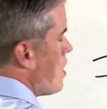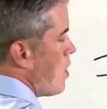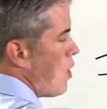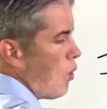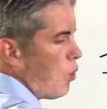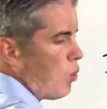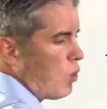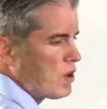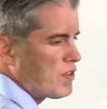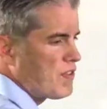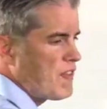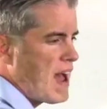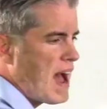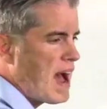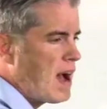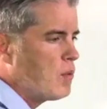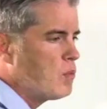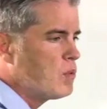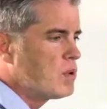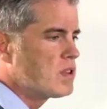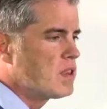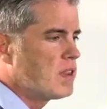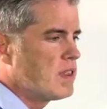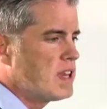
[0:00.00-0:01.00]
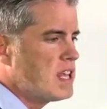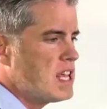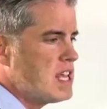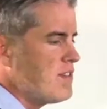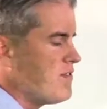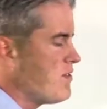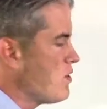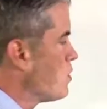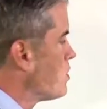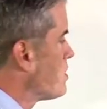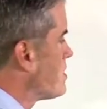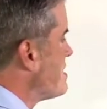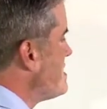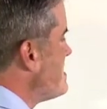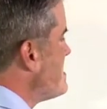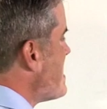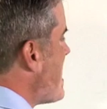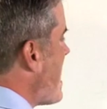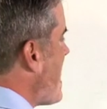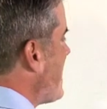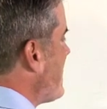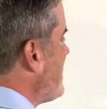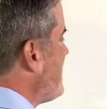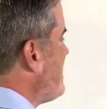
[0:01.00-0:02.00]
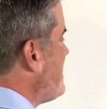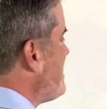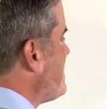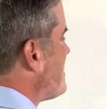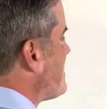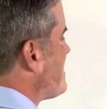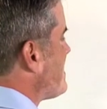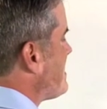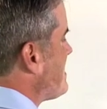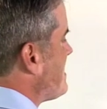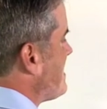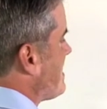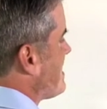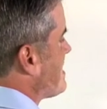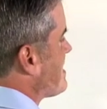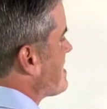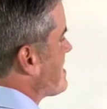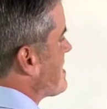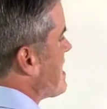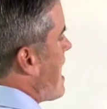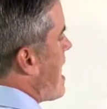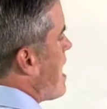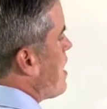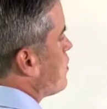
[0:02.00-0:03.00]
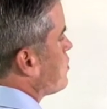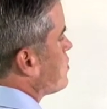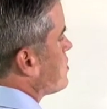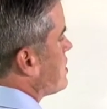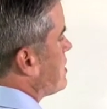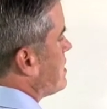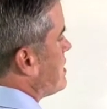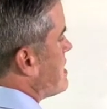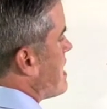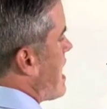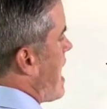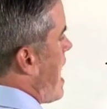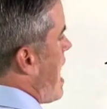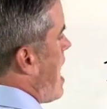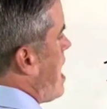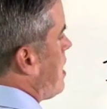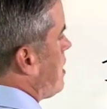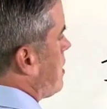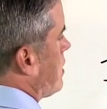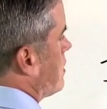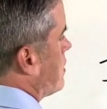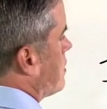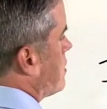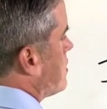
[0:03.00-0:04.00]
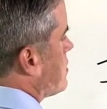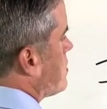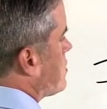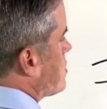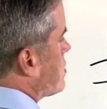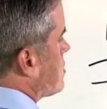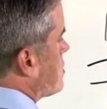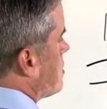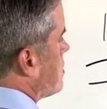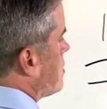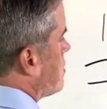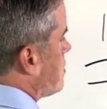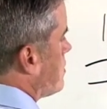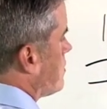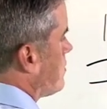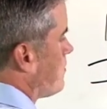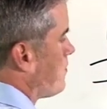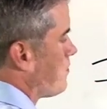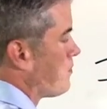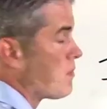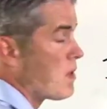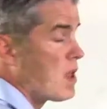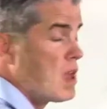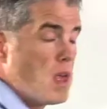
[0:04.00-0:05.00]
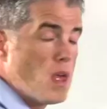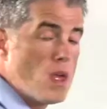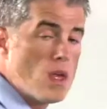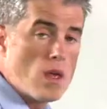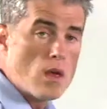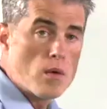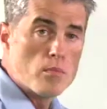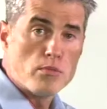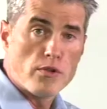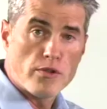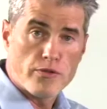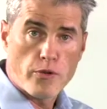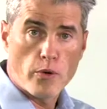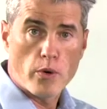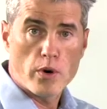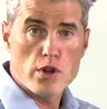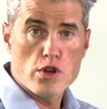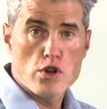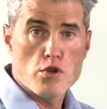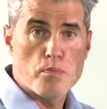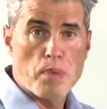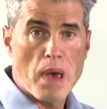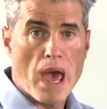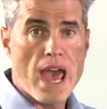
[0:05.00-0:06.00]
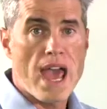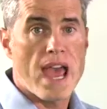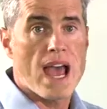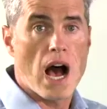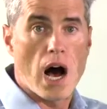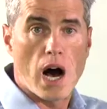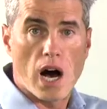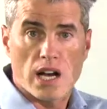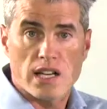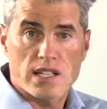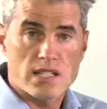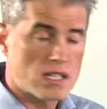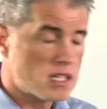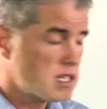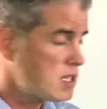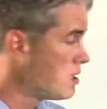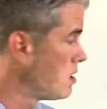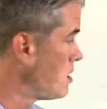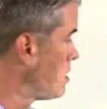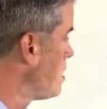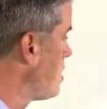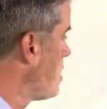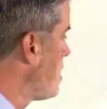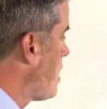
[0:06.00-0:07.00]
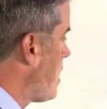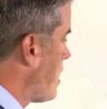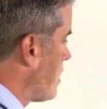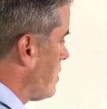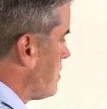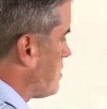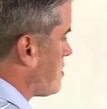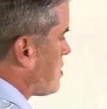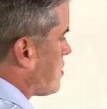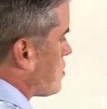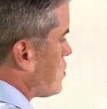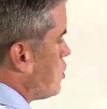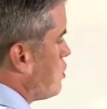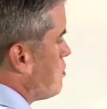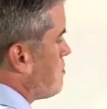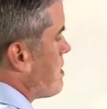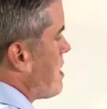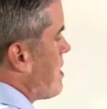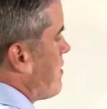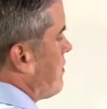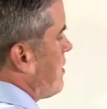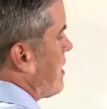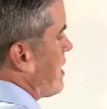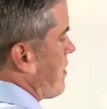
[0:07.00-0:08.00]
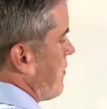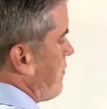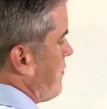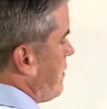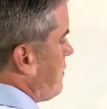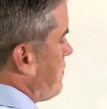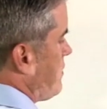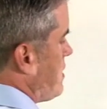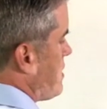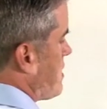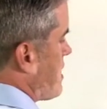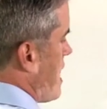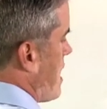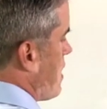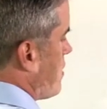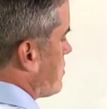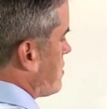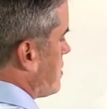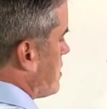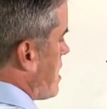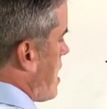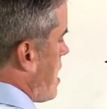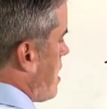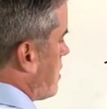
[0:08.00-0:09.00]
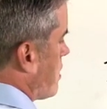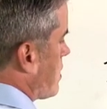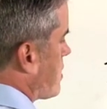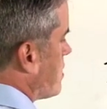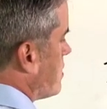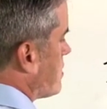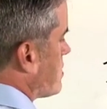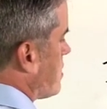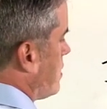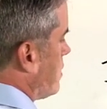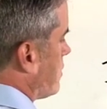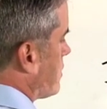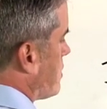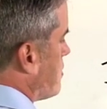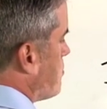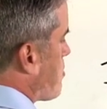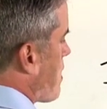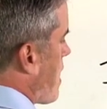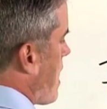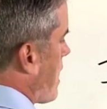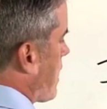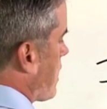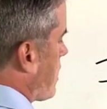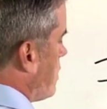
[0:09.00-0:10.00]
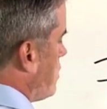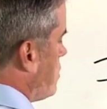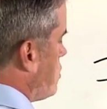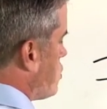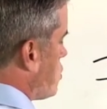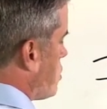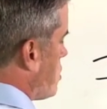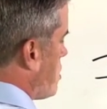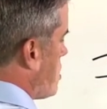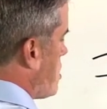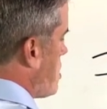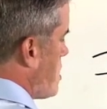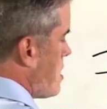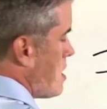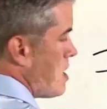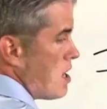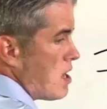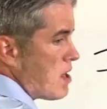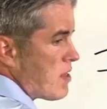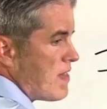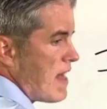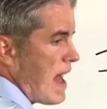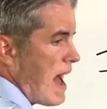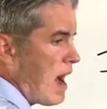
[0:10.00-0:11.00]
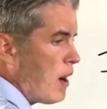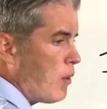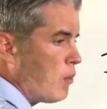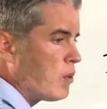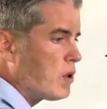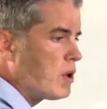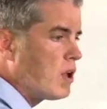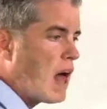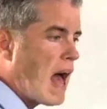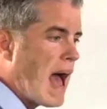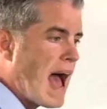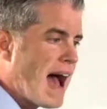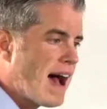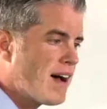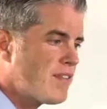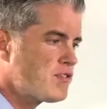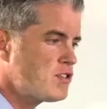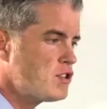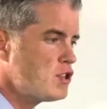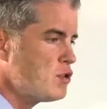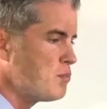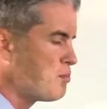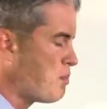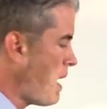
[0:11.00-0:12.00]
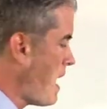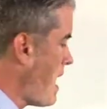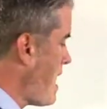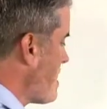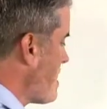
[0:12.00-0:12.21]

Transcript: What that would leave you is $96,000 before you pay us. And let's assume you have like a $50,000 consulting package. That will, after you pay